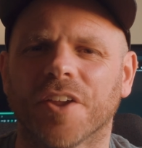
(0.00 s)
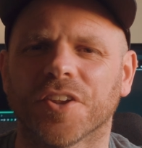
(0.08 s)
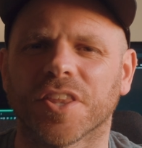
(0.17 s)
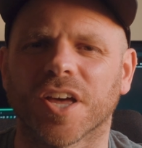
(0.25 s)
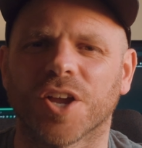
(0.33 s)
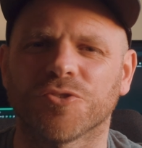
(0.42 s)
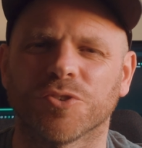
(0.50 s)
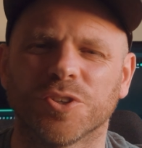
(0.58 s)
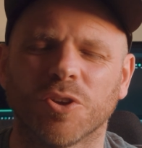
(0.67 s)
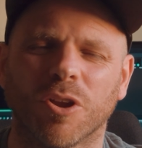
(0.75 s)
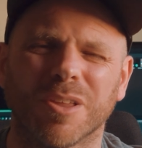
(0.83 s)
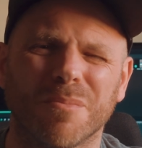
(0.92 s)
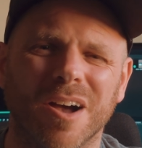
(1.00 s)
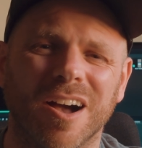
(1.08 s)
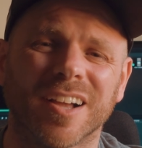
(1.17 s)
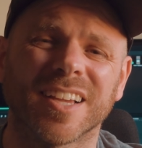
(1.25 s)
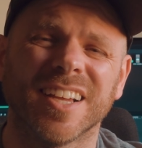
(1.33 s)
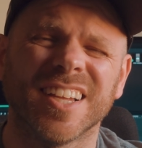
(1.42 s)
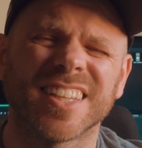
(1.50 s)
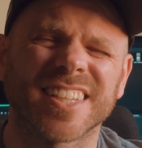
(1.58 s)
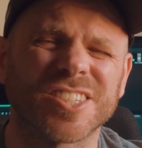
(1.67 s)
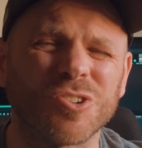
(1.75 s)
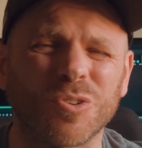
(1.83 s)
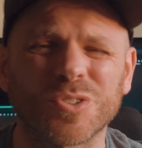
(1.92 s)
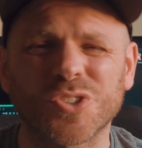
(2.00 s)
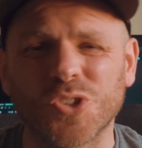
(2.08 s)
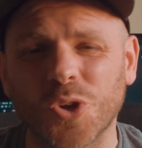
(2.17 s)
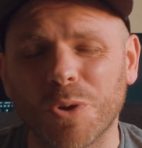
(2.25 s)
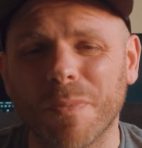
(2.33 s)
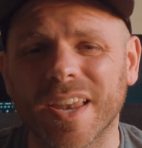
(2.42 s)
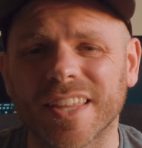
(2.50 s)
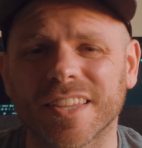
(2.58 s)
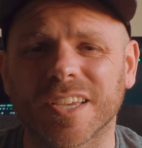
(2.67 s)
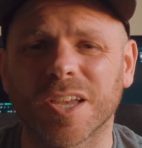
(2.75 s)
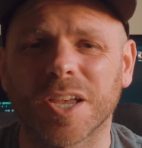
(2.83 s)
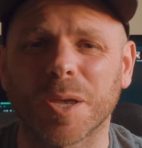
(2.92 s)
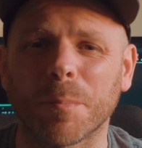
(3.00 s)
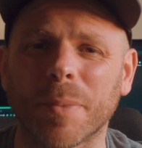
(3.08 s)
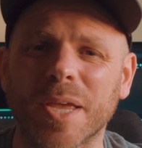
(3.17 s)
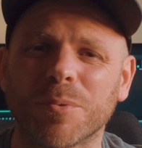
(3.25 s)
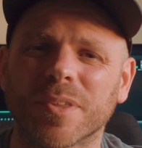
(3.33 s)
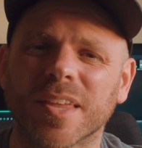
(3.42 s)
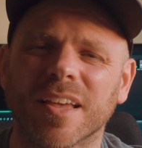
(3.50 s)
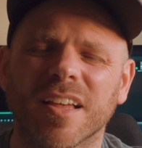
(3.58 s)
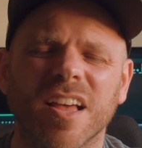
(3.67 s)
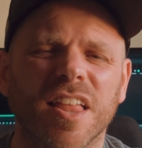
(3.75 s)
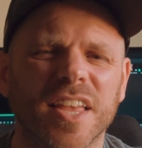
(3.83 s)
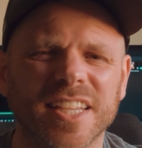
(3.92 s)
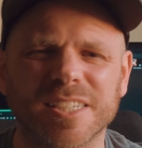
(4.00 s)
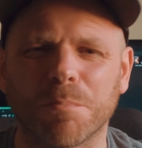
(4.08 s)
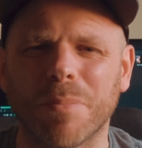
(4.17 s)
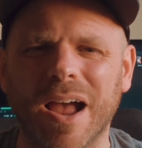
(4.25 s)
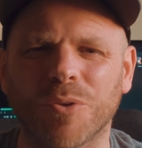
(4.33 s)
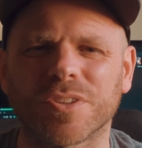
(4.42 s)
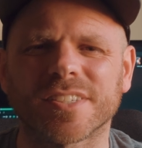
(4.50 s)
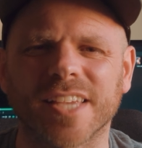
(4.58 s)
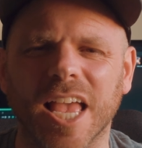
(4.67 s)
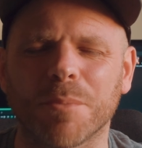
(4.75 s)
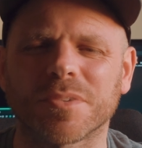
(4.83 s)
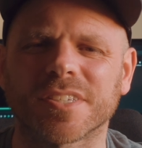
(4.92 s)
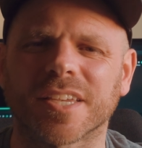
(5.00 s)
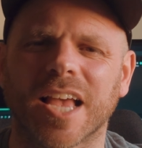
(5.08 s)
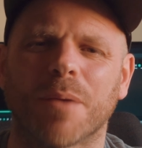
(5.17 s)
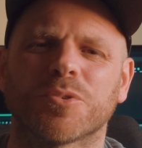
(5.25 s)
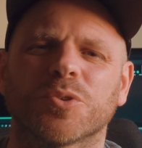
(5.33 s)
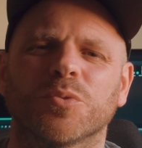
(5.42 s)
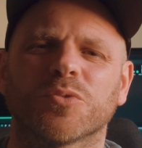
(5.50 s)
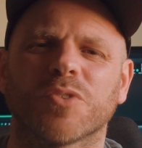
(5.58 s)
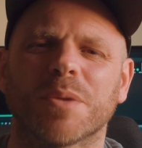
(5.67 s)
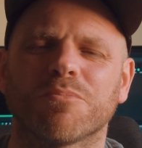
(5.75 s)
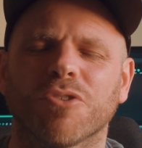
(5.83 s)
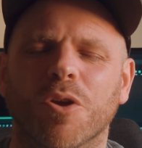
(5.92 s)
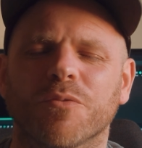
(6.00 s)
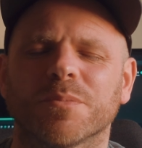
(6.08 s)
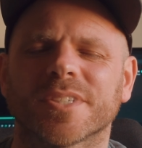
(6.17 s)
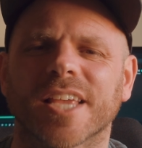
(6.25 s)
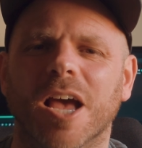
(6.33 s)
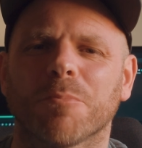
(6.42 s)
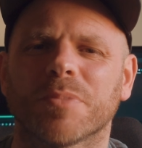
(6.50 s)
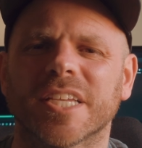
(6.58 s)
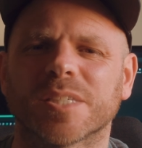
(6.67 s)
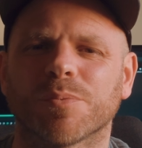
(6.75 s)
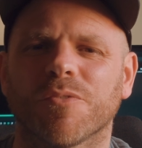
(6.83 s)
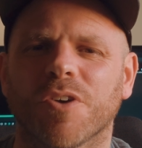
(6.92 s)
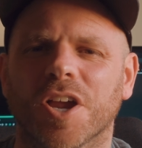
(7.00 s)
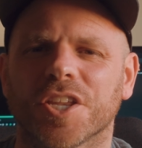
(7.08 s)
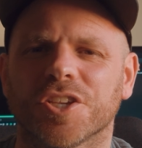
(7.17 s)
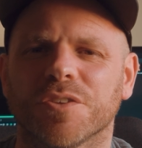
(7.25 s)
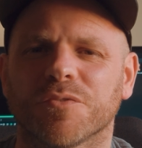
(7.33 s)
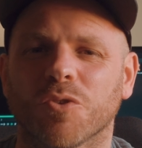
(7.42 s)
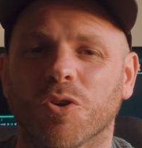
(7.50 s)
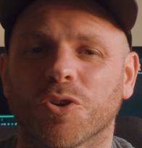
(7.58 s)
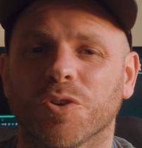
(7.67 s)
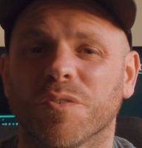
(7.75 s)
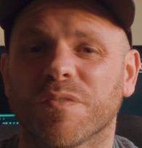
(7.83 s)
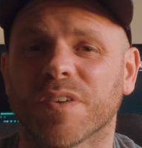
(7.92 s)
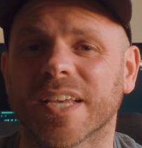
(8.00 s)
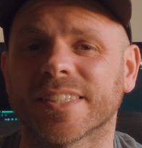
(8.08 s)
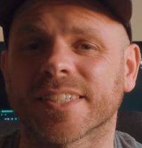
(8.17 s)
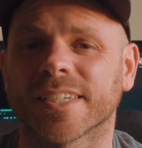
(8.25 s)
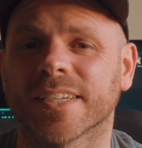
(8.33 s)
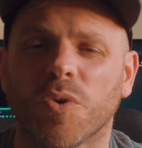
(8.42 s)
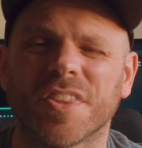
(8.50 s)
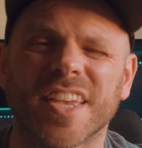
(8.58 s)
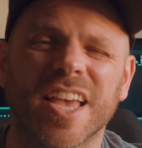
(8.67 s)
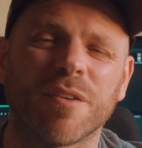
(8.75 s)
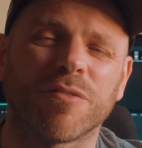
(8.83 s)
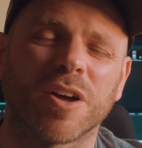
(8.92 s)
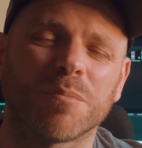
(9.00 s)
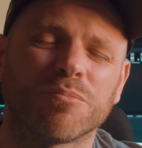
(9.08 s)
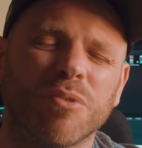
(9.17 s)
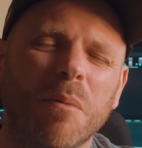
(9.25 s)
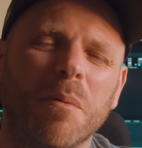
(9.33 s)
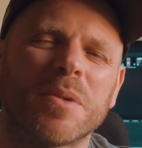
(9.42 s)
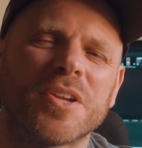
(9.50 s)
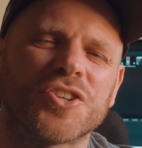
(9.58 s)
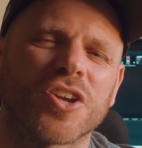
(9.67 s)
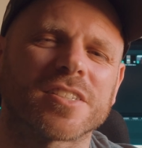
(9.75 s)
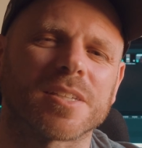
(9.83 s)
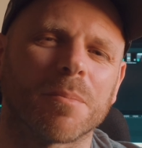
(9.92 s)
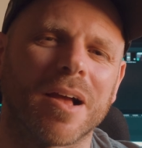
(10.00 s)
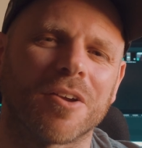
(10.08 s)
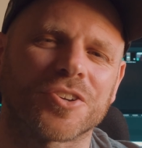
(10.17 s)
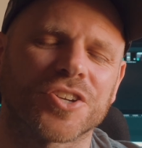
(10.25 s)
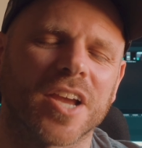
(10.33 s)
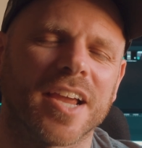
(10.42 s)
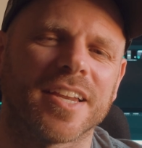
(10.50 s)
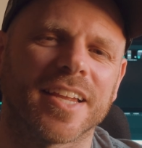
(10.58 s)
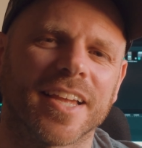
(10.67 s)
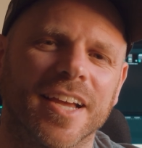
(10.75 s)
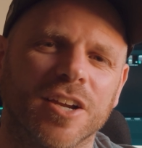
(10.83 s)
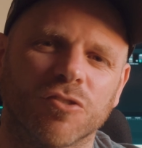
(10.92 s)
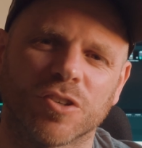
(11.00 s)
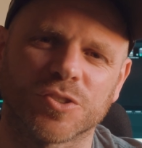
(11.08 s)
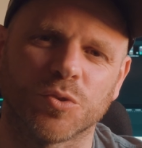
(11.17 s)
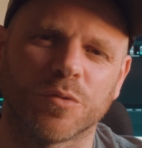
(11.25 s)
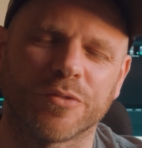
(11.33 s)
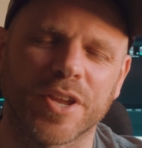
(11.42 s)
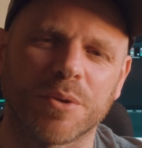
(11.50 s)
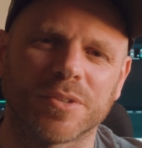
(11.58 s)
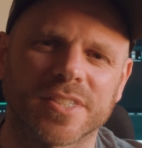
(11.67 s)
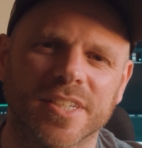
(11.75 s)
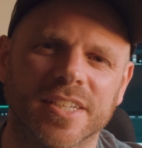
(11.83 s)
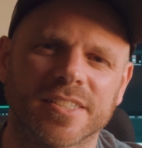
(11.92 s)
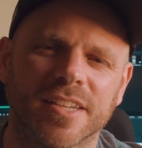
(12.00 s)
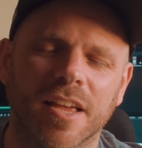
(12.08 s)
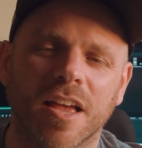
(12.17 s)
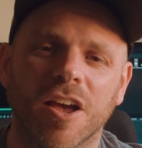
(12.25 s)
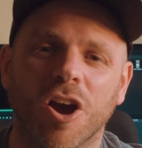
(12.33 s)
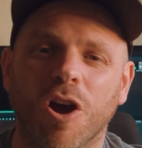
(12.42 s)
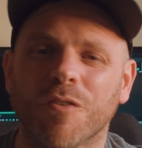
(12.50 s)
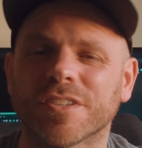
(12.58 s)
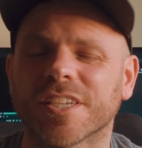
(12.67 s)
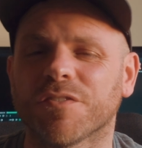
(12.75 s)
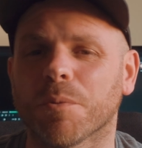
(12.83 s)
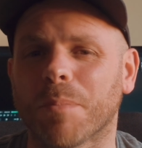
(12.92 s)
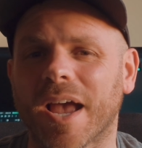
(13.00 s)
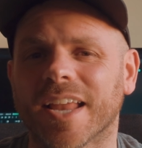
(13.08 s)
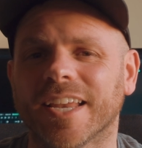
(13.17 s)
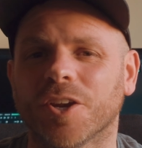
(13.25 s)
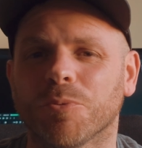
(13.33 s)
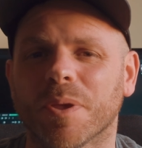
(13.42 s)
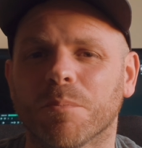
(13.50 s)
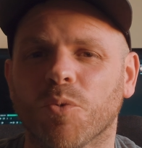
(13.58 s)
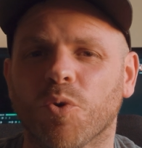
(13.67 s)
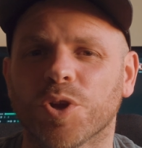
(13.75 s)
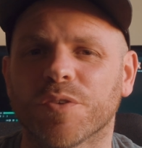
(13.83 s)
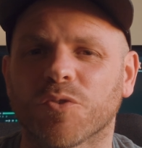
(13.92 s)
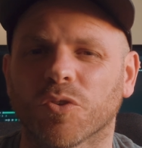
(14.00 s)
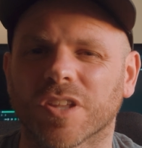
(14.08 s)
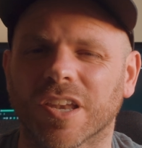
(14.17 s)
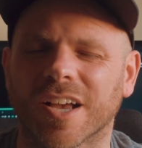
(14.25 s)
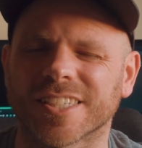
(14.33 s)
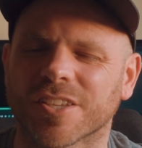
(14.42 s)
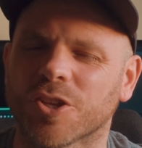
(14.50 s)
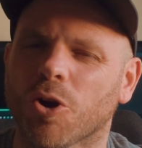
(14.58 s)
under the $100 mark, there's not too many that can compete with it. It's about the same as the Capsule 3 Pro from SoundPEATS, provided you've got good fit. With the Earfun probably just about shading it across all frequencies. Obviously if you pay a little bit more, you've got the likes of the